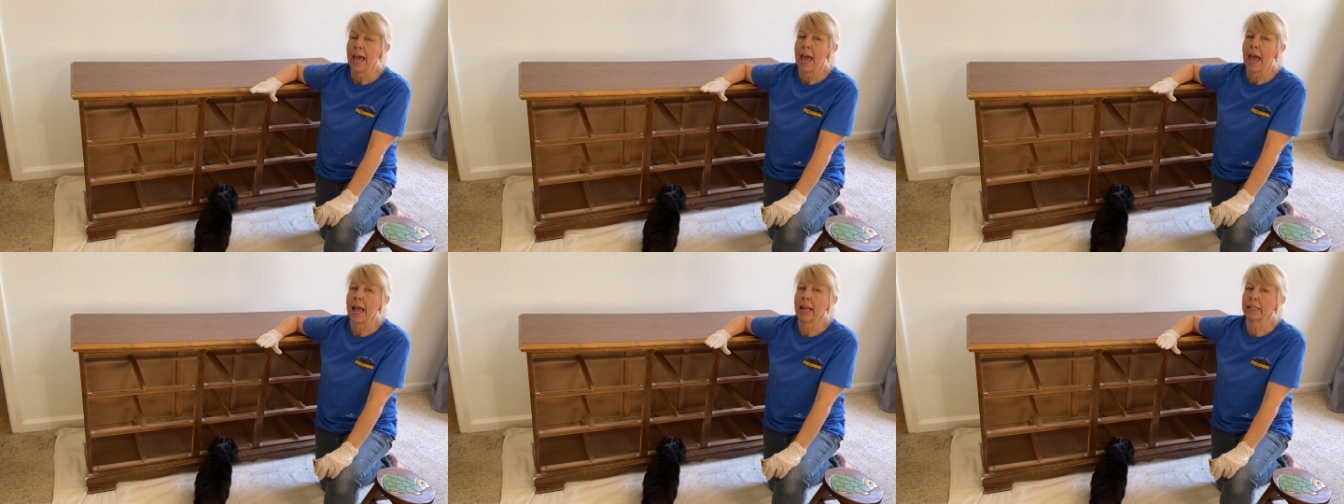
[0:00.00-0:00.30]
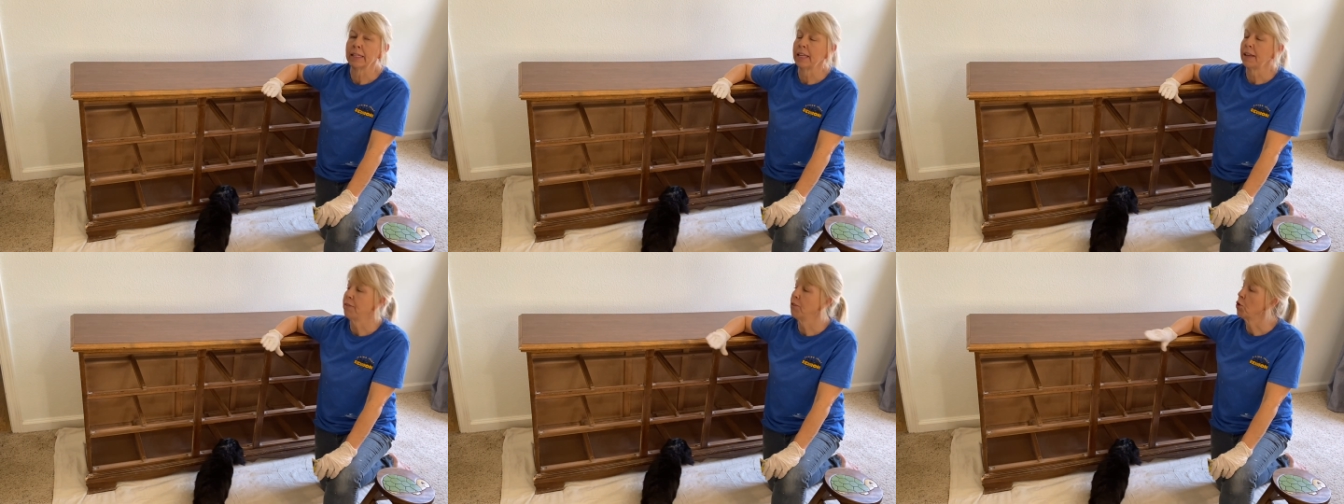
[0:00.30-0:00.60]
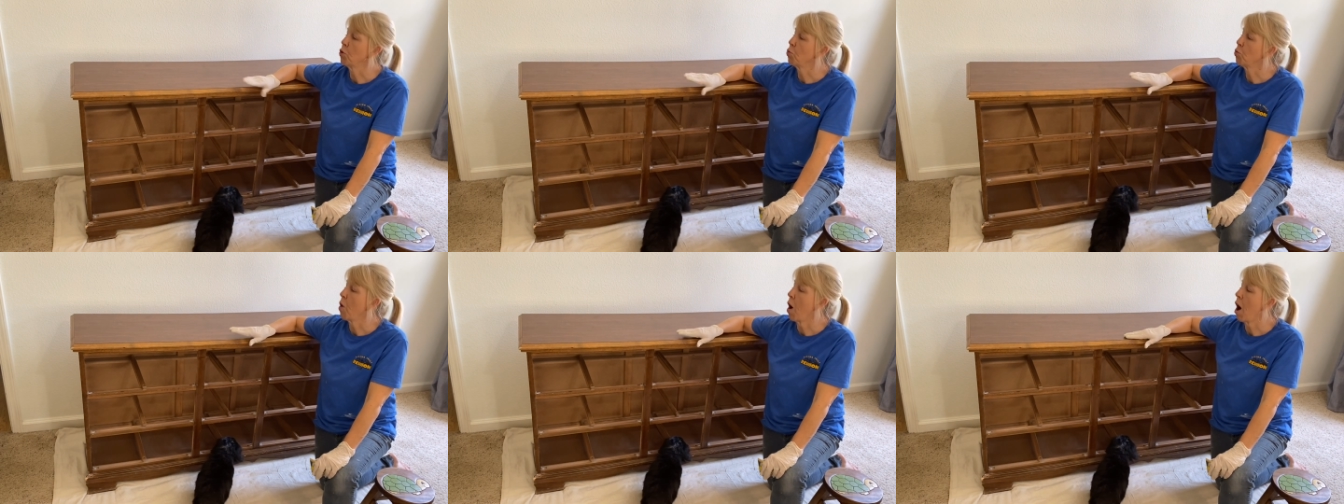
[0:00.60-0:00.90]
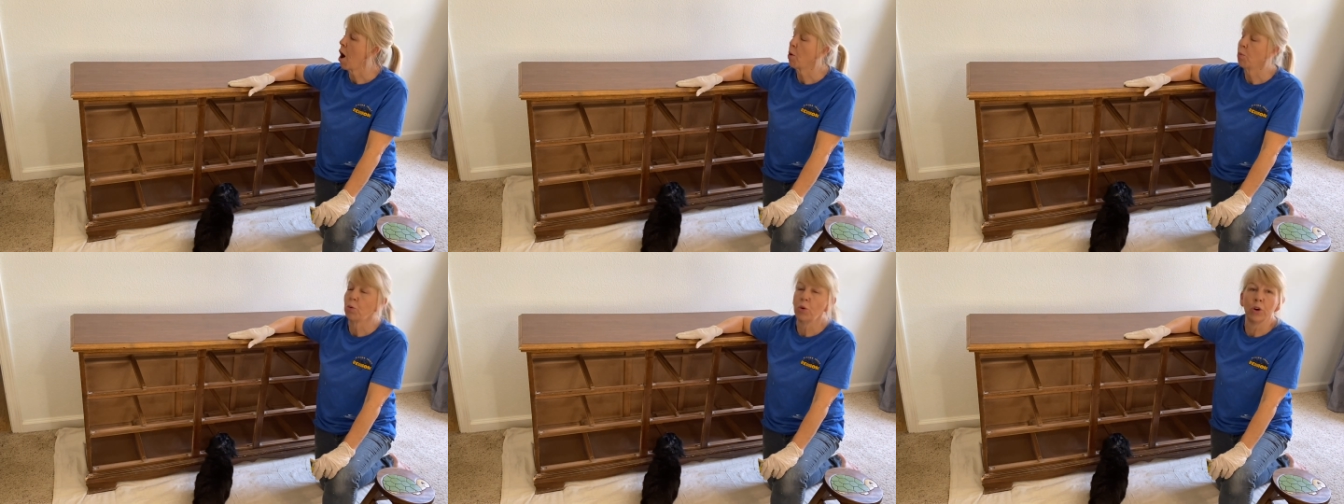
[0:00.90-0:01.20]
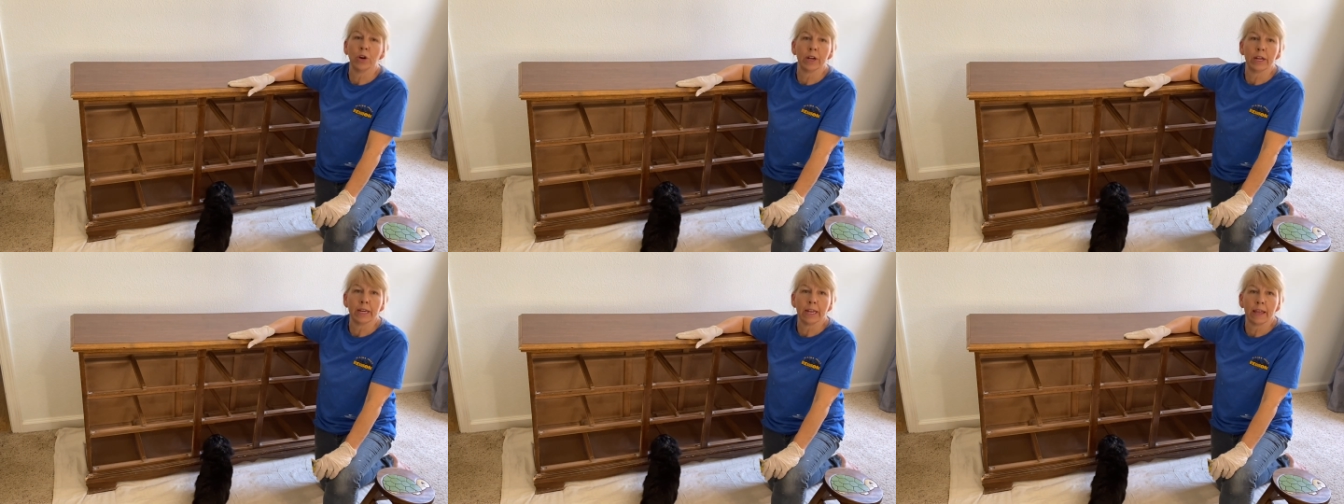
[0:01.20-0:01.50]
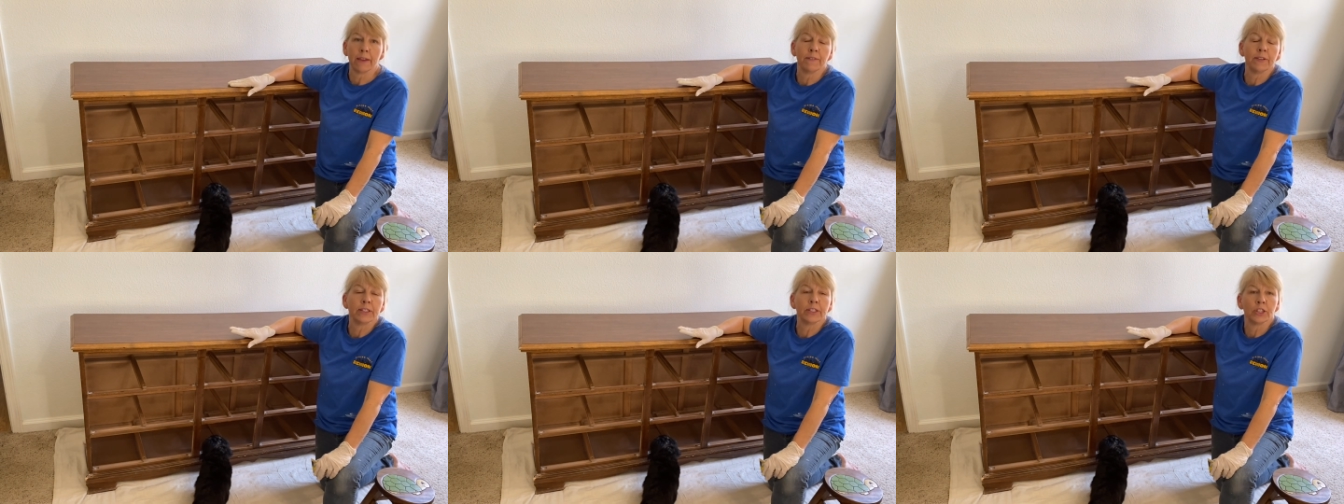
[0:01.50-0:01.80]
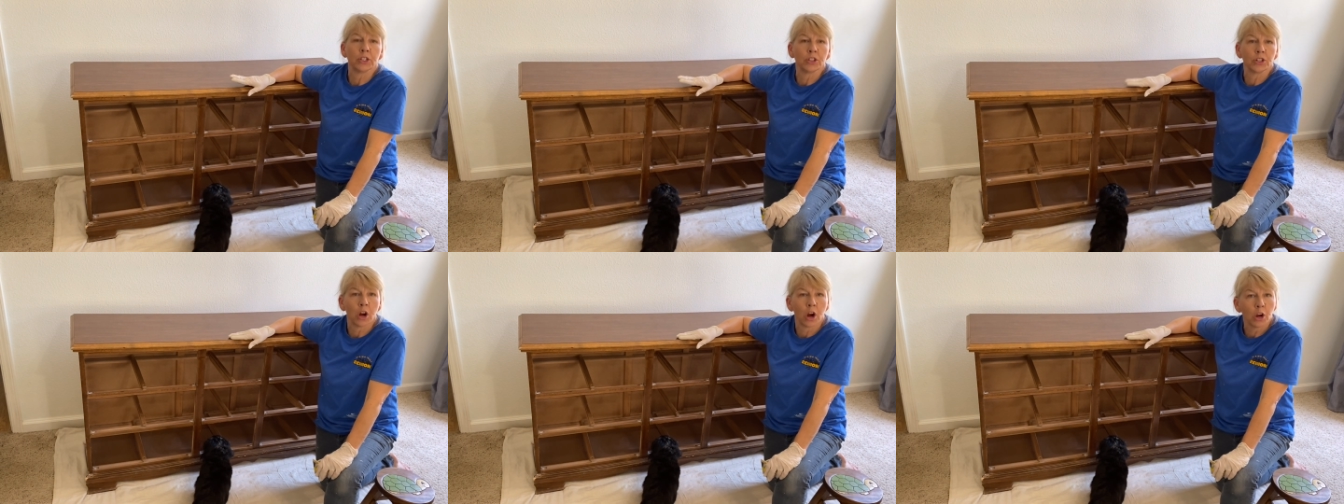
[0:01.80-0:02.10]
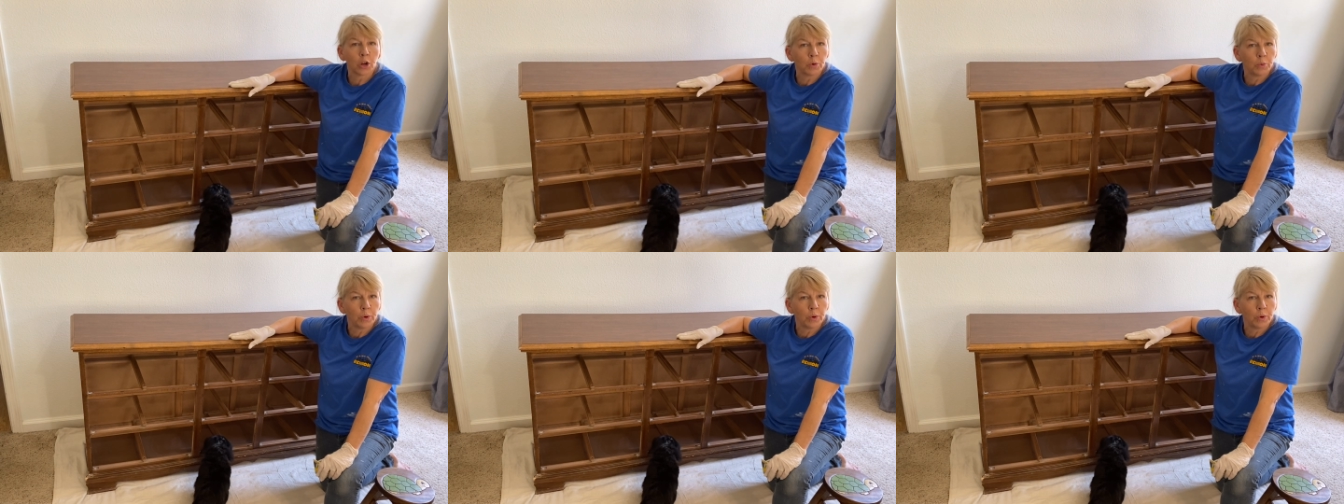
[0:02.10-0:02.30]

and leave the raw wood if it's a dark